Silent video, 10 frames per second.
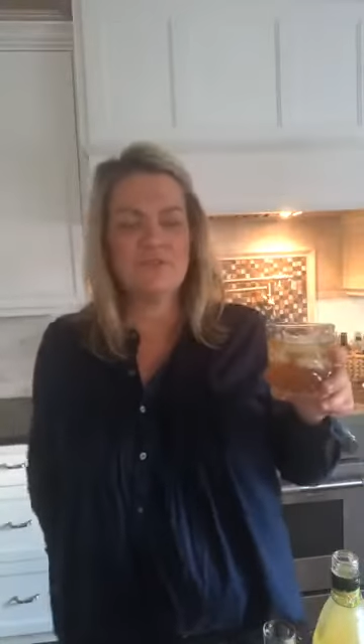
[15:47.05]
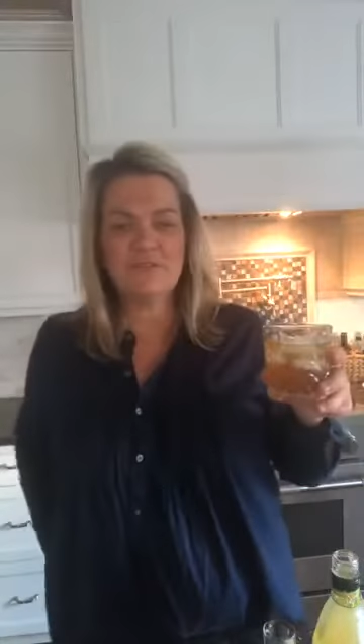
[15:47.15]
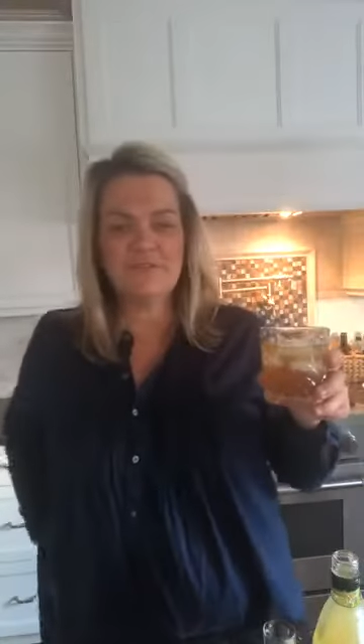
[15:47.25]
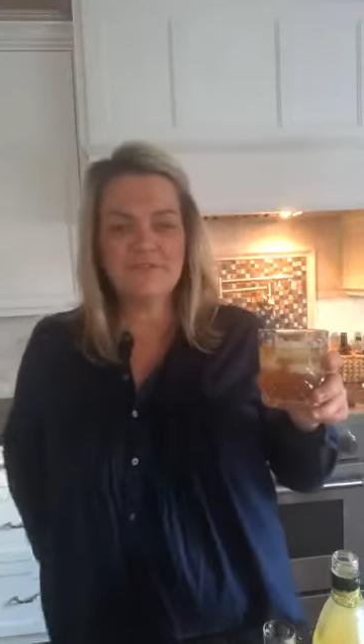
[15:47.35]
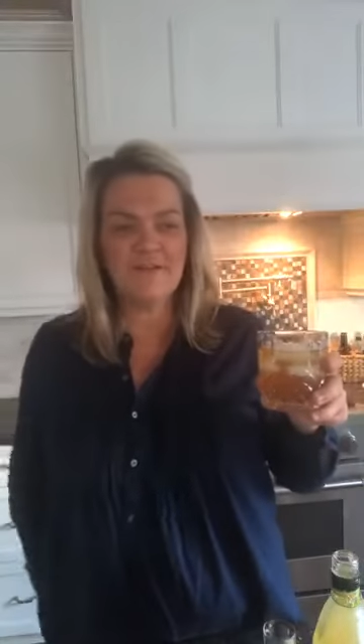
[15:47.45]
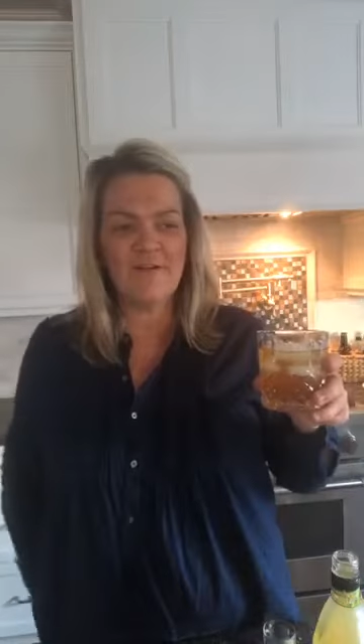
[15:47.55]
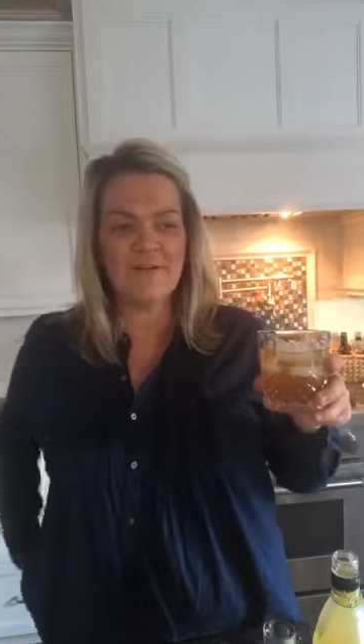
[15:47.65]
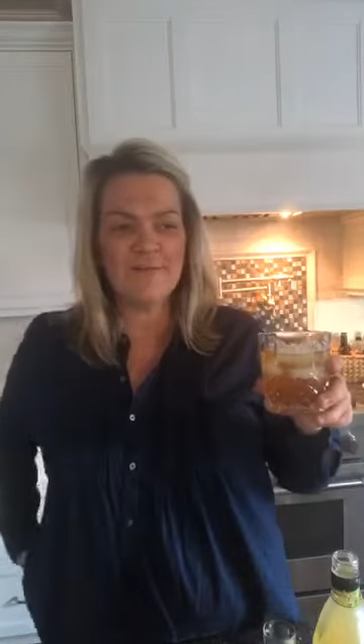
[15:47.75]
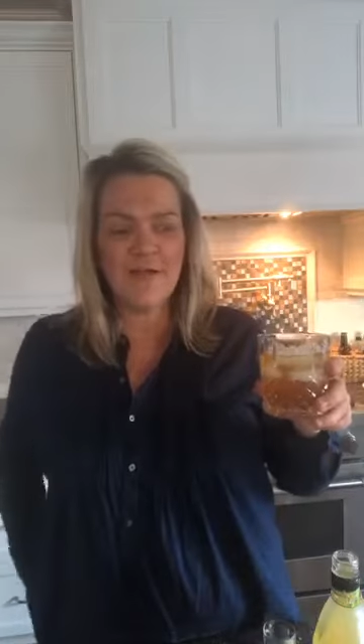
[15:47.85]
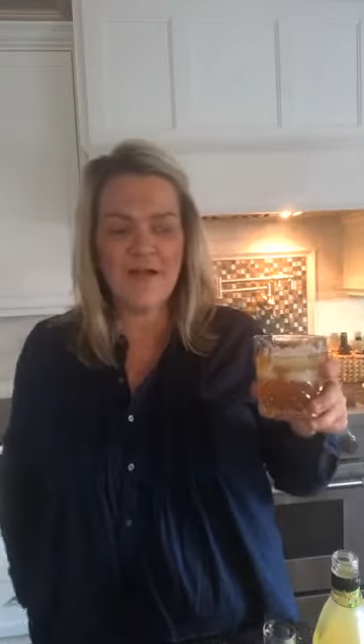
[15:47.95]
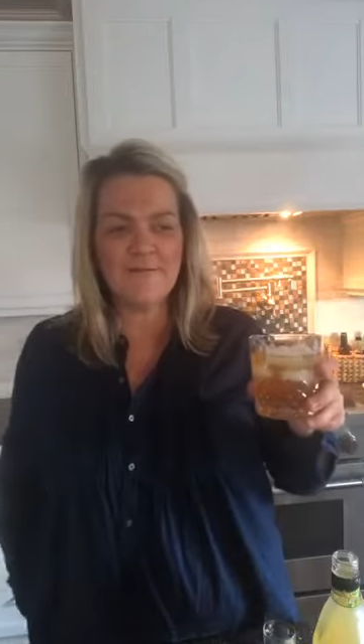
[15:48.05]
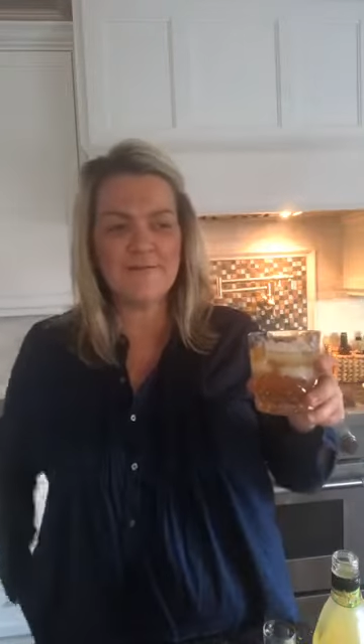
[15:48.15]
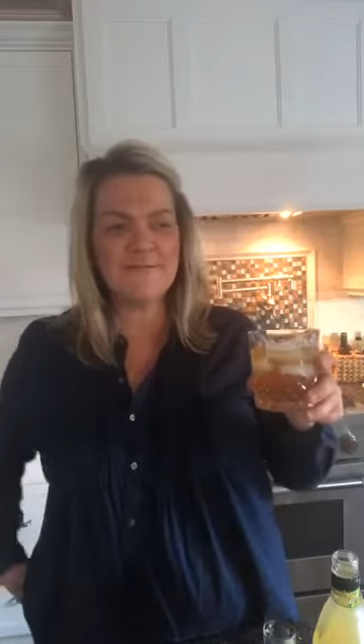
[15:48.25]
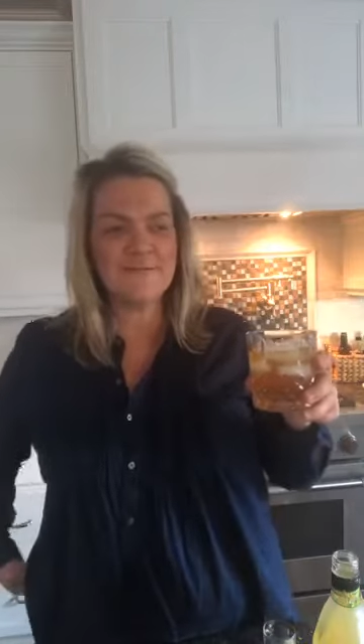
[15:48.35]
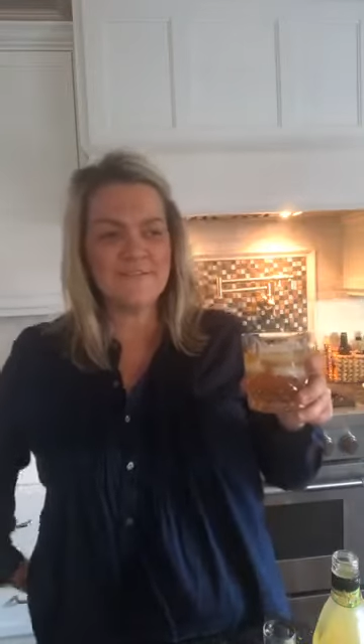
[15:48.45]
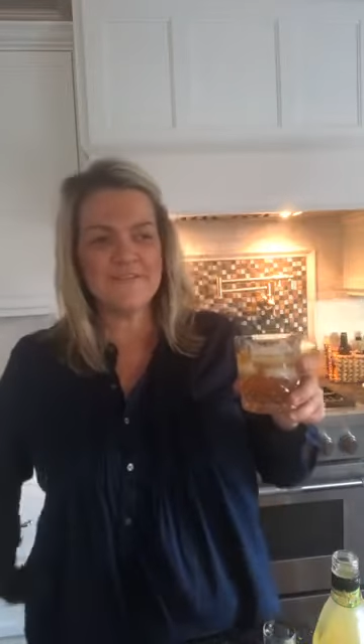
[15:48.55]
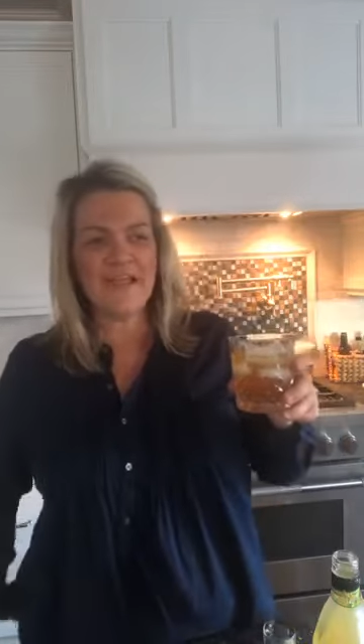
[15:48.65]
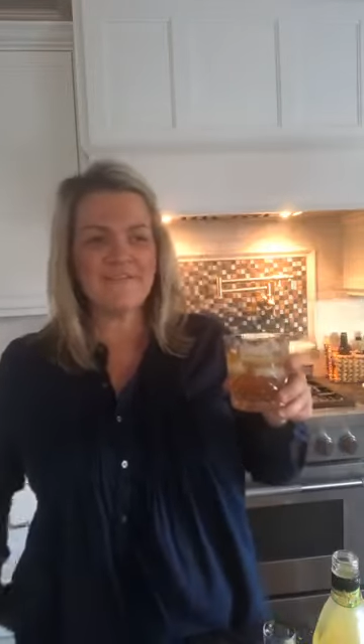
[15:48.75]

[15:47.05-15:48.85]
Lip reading: sure Arnold Palmer or